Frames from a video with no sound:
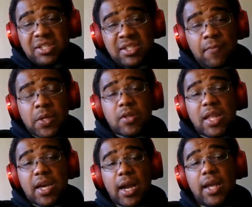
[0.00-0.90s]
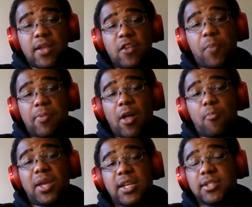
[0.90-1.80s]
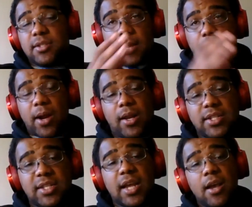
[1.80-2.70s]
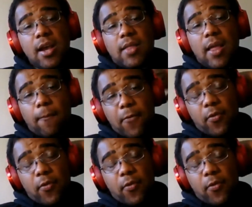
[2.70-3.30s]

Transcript: Like specifically cutting these people out because, like Brandon has said,